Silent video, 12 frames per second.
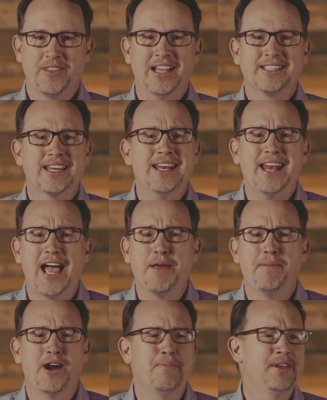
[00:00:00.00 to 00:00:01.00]
It's a
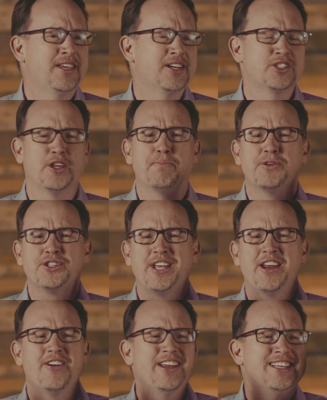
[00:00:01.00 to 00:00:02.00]
nightmare because the
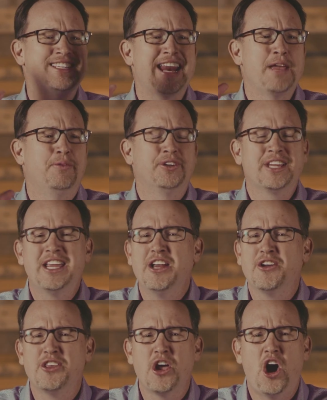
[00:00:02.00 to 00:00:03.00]
presenter isn't able to
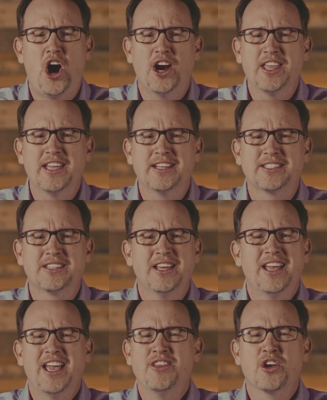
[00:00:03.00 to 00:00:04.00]
hear the audience
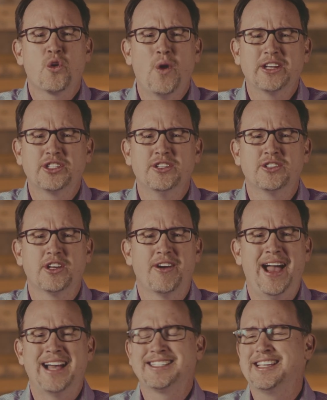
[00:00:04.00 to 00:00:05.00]
and the questions
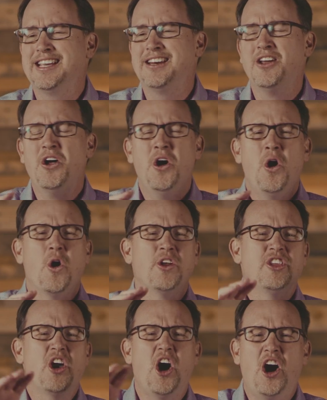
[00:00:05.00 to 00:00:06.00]
they're asking,
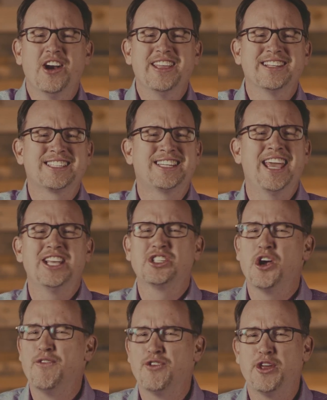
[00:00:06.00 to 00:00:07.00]
or the audience
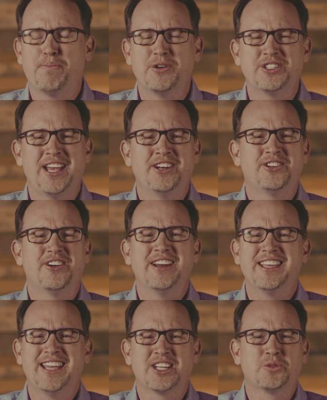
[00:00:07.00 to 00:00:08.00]
takes over the presenter,
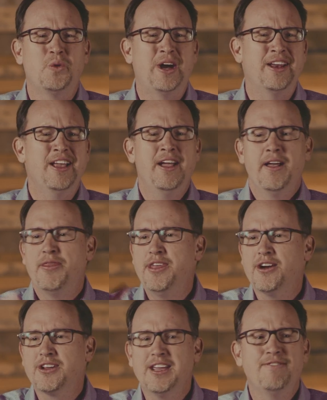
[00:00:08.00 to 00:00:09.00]
and guess what?
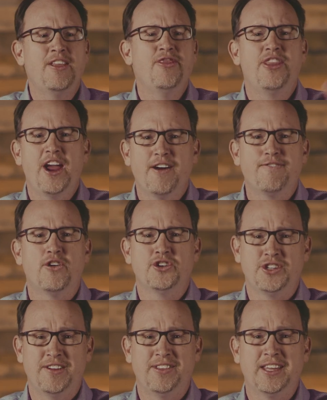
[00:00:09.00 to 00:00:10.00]
They're given their
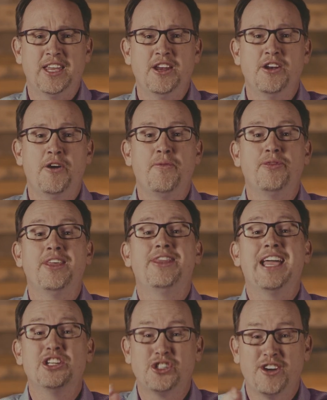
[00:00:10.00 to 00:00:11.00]
version of the keynote that
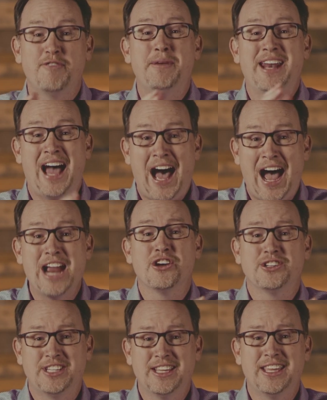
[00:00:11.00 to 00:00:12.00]
they should have been
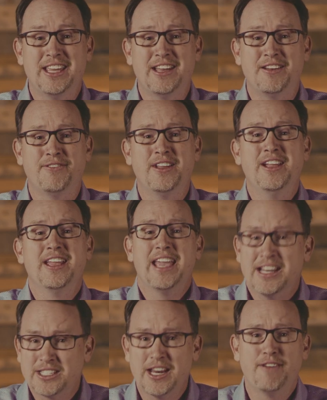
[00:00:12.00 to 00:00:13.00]
hired to give
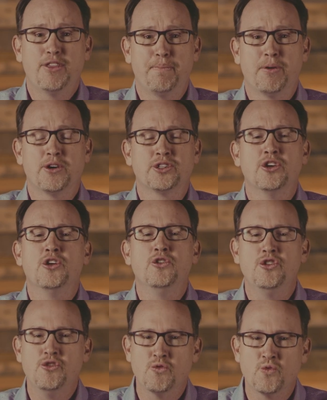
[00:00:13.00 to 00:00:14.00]
instead of the person who
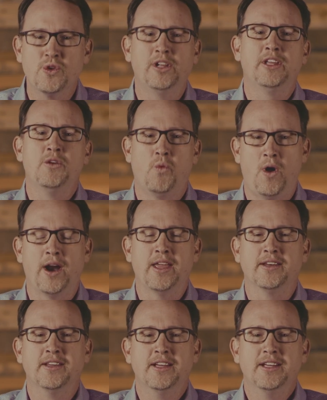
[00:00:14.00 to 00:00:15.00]
you really
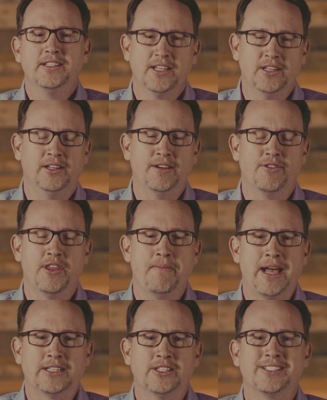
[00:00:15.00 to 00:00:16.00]
wanted to deliver the
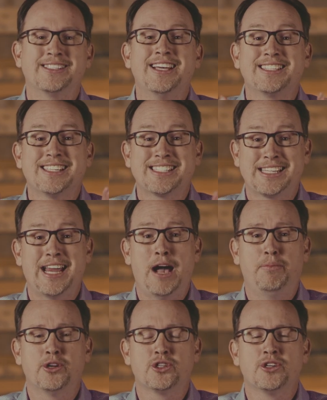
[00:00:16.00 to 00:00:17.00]
message. Let's
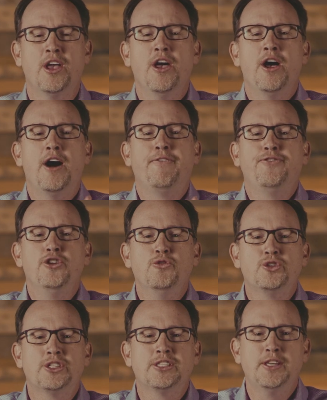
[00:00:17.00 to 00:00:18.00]
establish a few
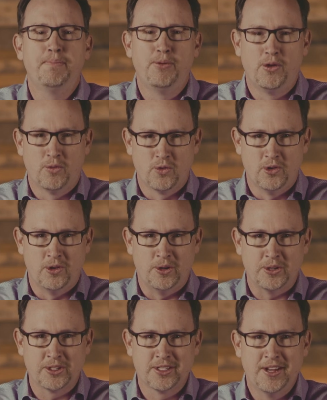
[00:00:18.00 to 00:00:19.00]
simple
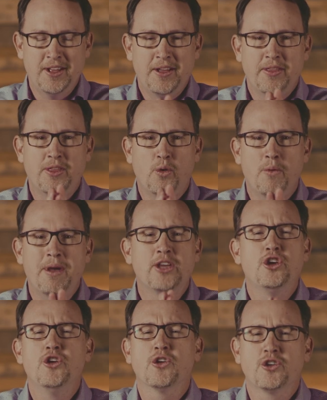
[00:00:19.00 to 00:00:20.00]
rules that will
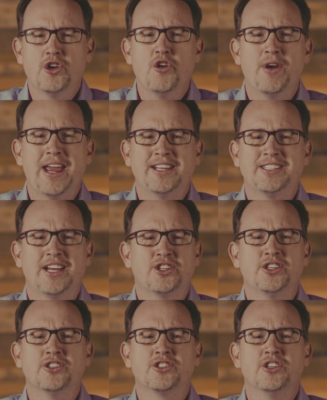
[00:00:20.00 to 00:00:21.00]
make your Q&A
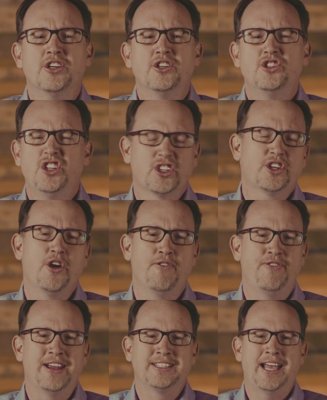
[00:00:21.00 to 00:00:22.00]
sessions just go
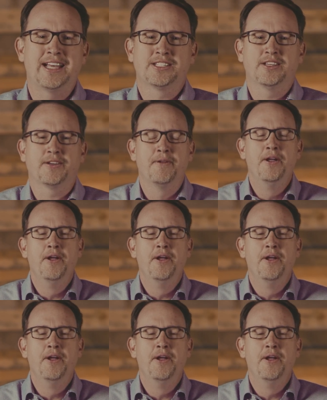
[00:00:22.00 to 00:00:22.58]
fantastic.